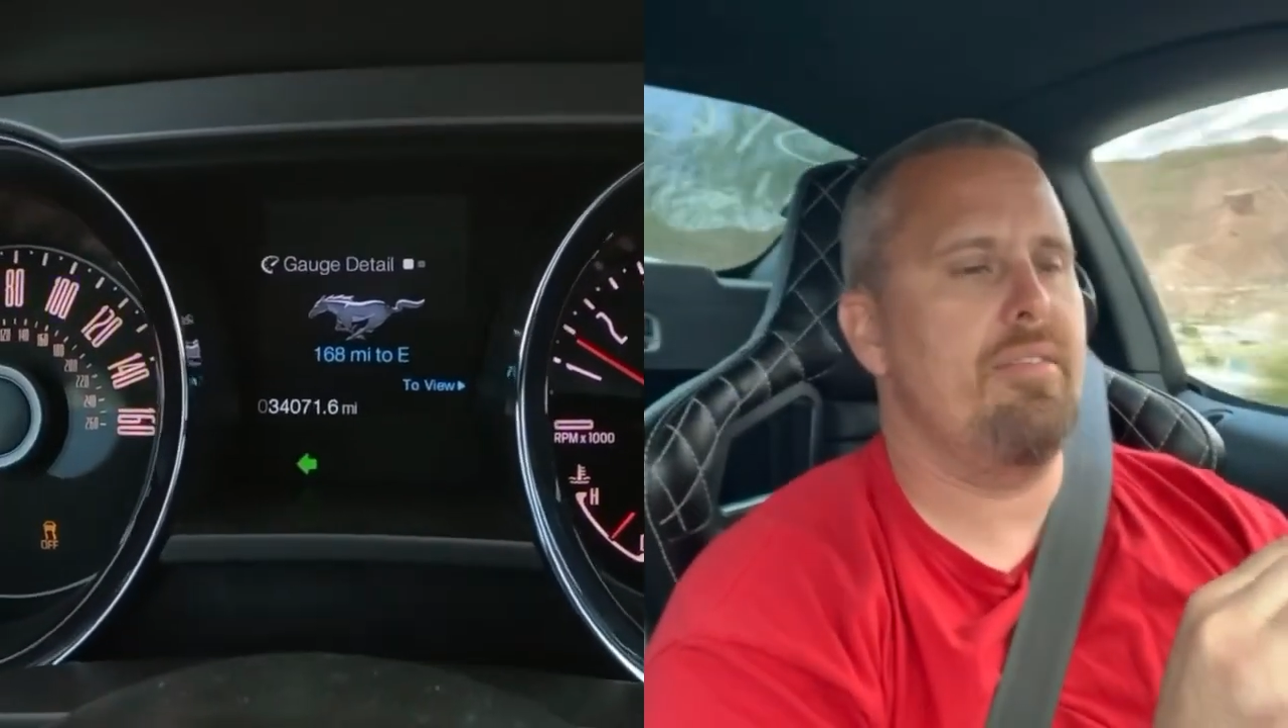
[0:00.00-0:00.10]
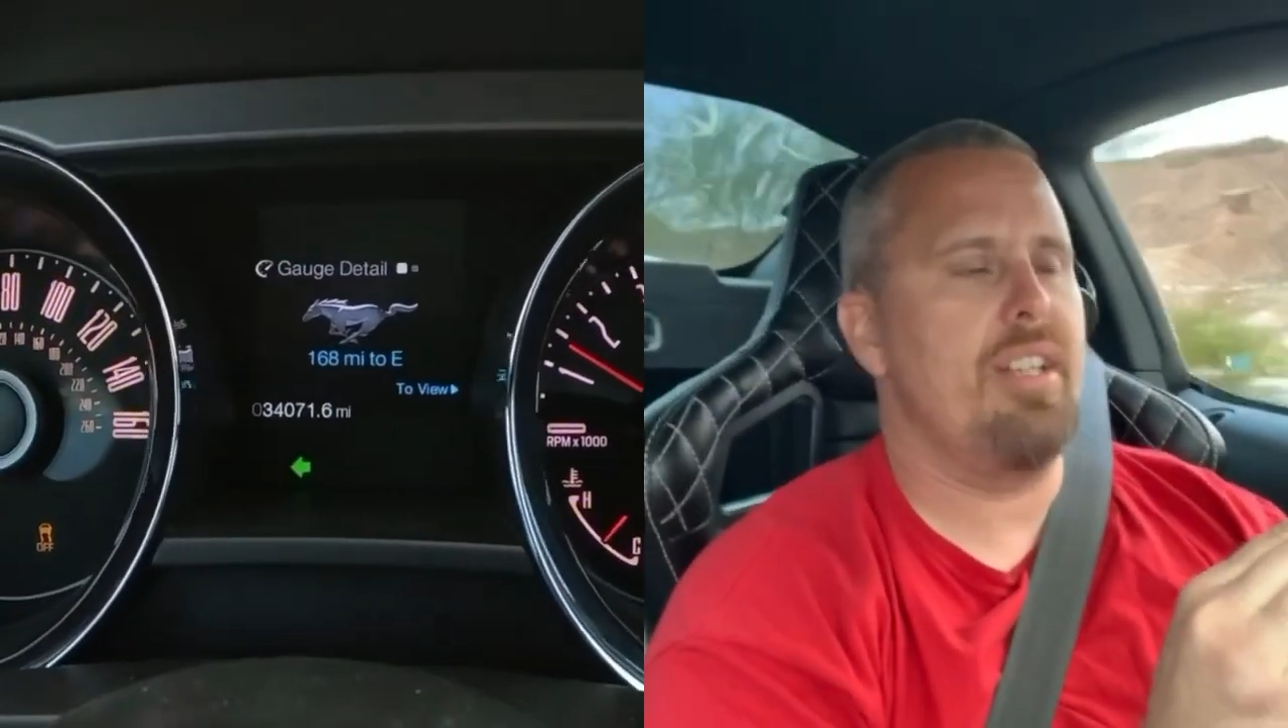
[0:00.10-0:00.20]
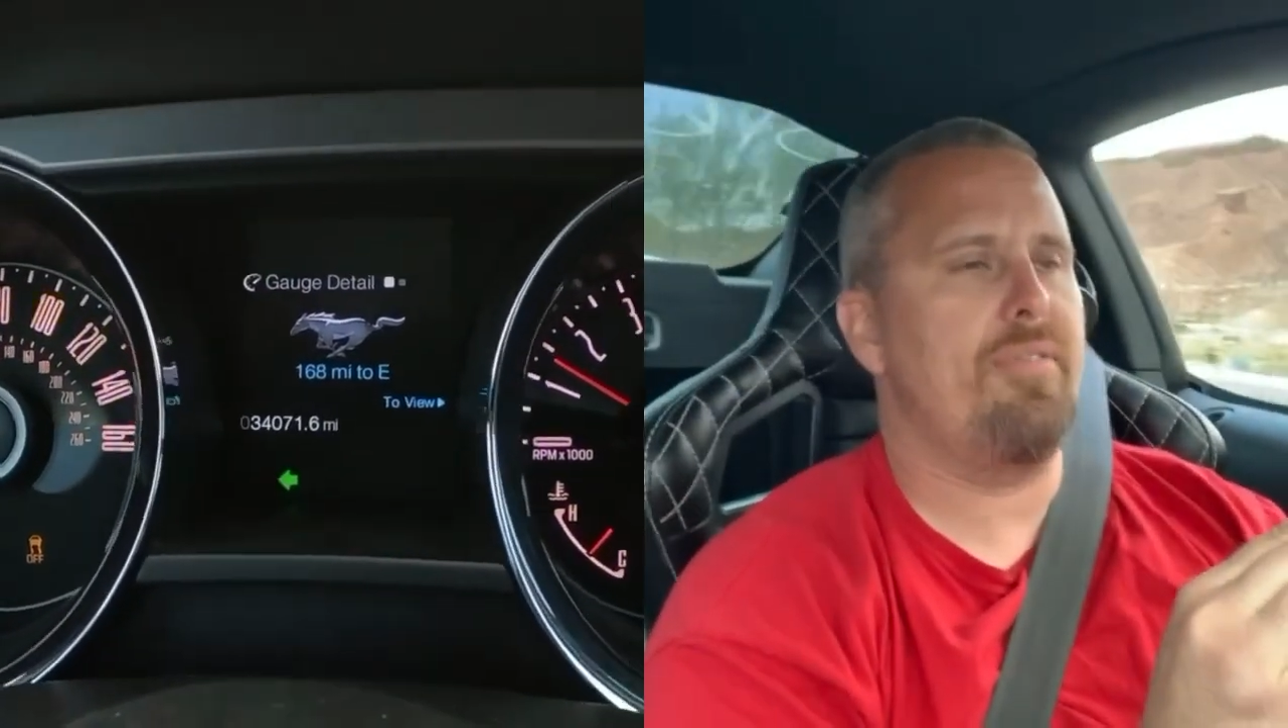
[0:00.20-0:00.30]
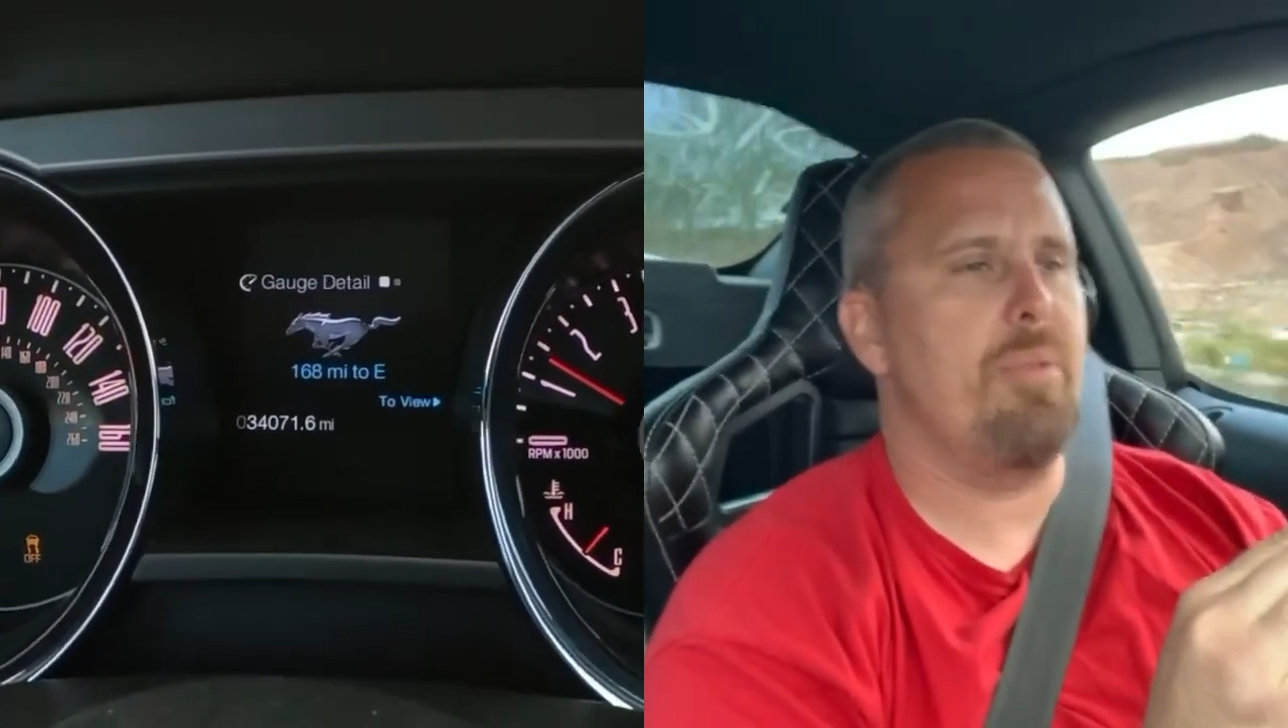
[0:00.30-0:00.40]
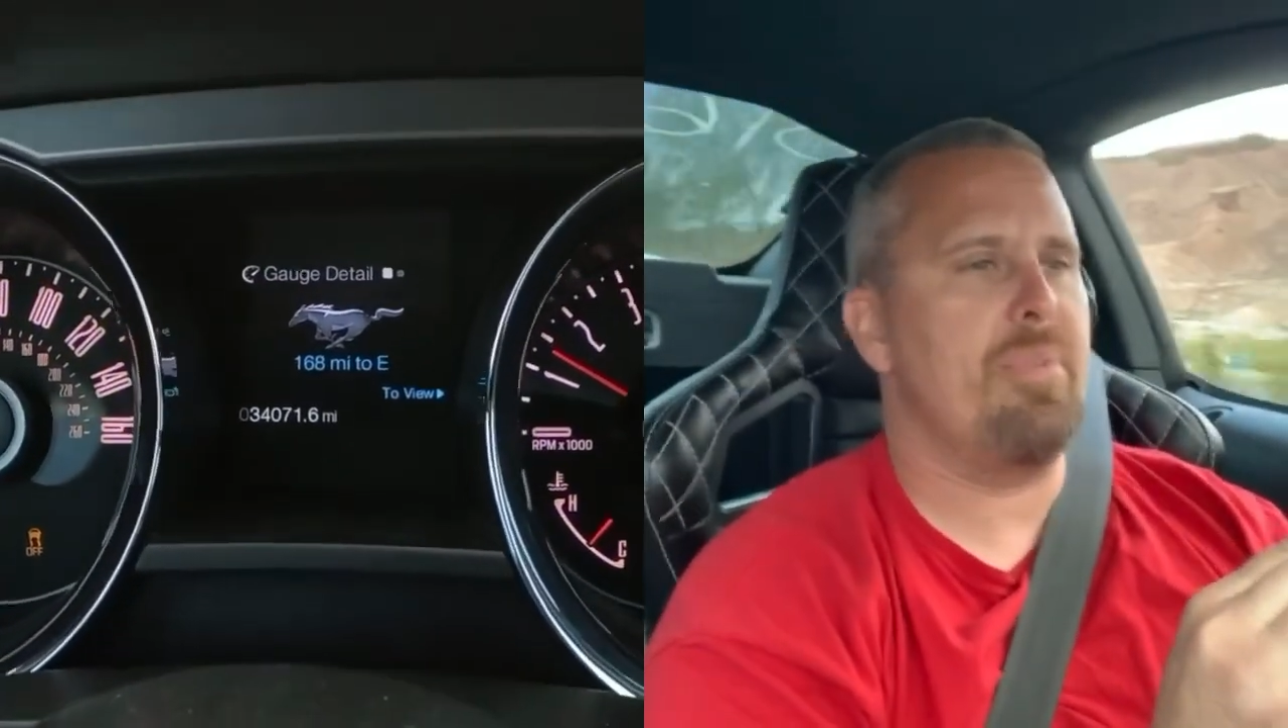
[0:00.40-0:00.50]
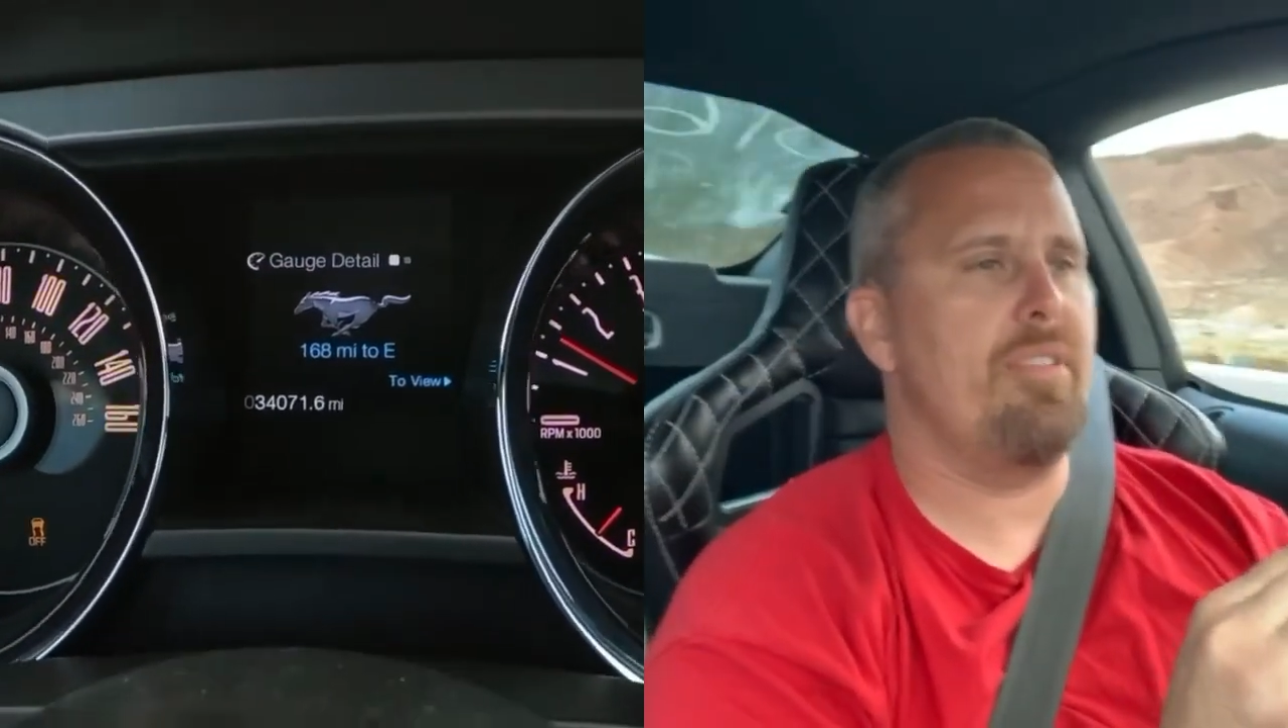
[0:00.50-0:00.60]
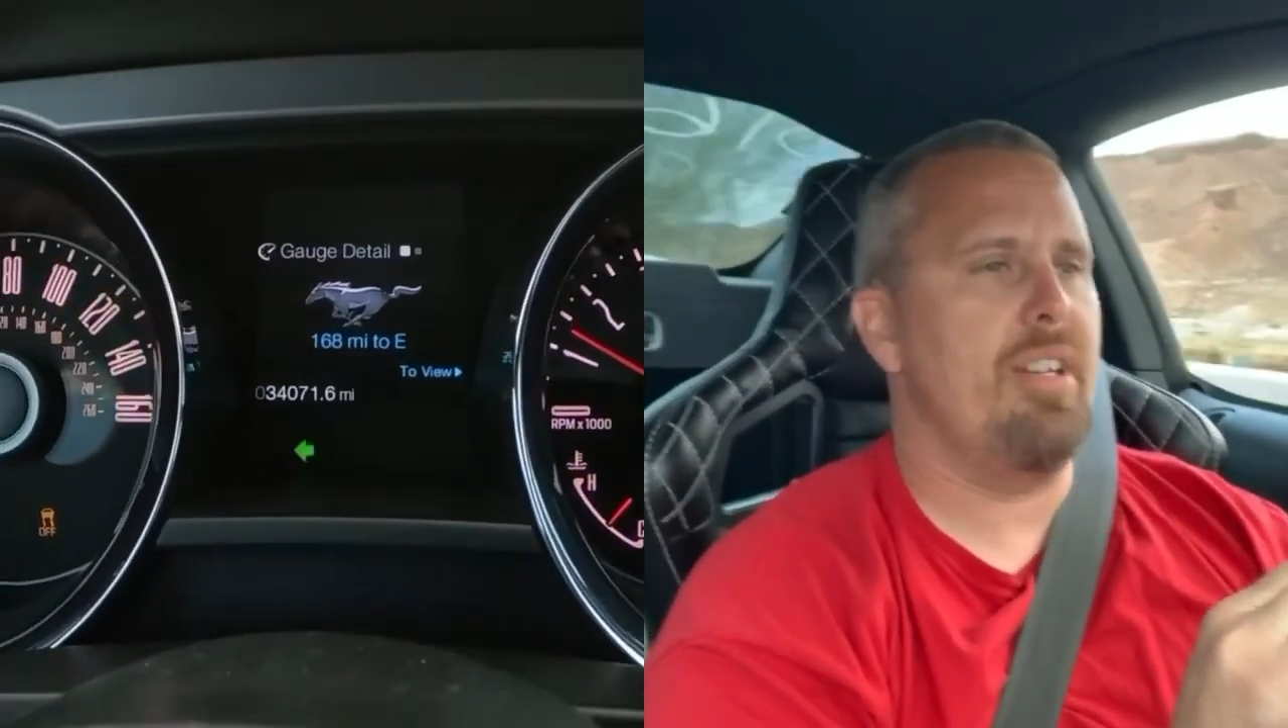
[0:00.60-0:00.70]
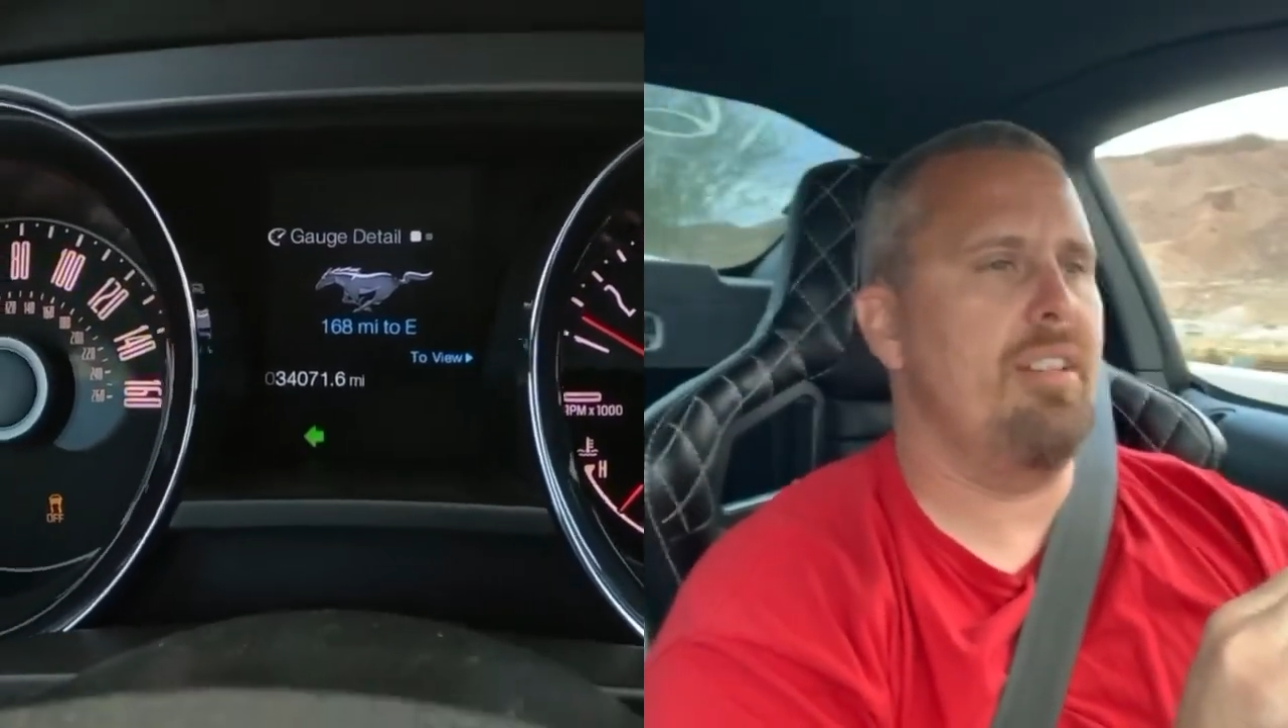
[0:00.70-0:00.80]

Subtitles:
I flip it around.